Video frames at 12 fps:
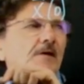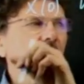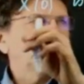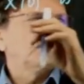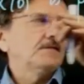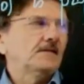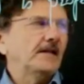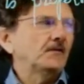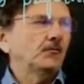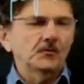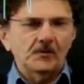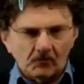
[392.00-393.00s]
but that
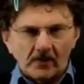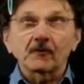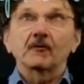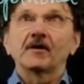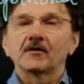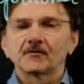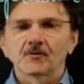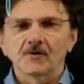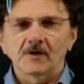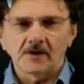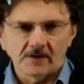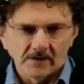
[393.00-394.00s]
would be one way of
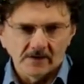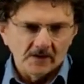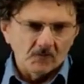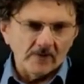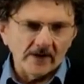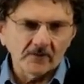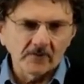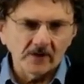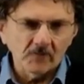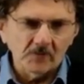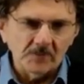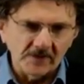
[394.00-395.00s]
doing. One way
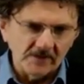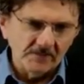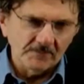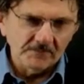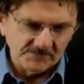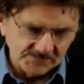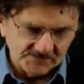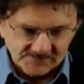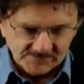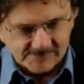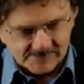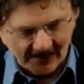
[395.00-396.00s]
would be
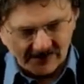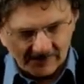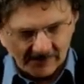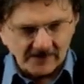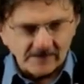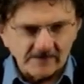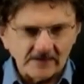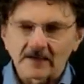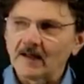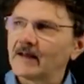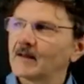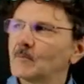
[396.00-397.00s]
the thinking that
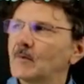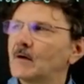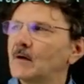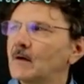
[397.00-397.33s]
Liam